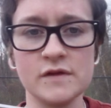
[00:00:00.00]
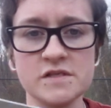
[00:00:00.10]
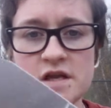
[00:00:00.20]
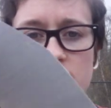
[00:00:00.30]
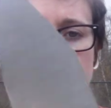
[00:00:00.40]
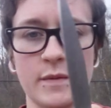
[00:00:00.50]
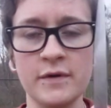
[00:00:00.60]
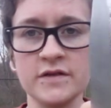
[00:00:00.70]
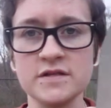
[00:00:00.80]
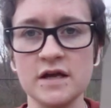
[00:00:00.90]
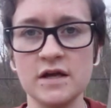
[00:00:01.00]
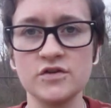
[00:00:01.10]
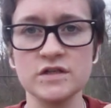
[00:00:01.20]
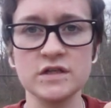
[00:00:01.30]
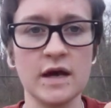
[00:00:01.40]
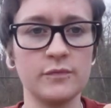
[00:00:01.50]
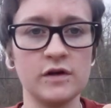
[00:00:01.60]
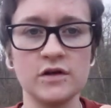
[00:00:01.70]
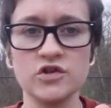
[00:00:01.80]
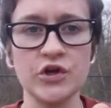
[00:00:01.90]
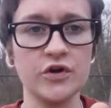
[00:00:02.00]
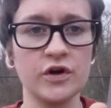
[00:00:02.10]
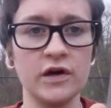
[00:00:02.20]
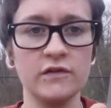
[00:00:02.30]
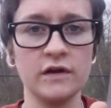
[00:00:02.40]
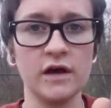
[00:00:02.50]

Saved my butt today, just kept an edge like crazy.